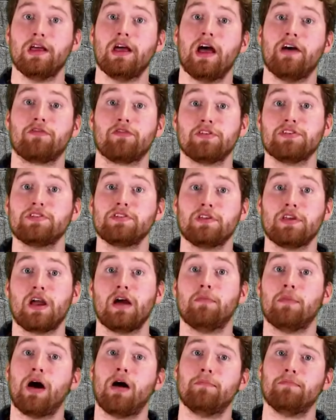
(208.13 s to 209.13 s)
have recently
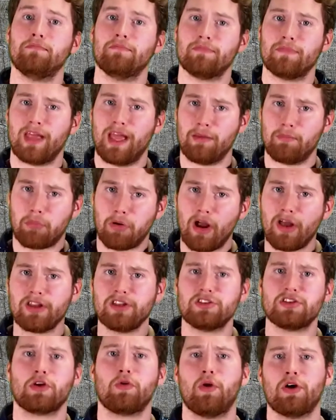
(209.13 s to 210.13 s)
come up and brought
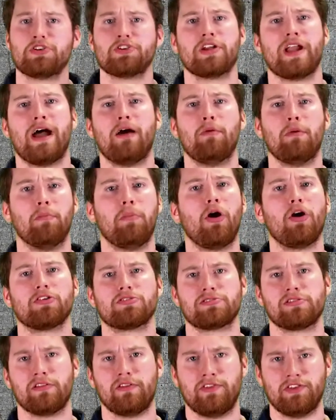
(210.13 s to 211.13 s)
into question how
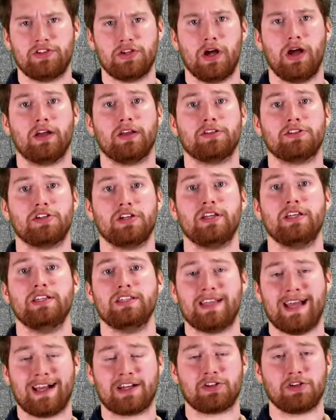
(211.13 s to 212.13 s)
impartial of a judge
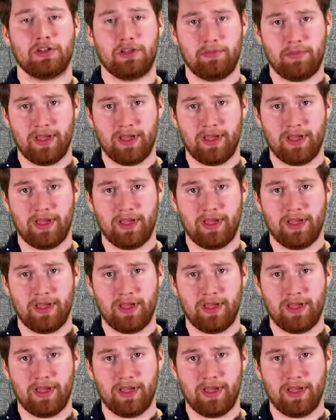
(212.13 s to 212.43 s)
he's actually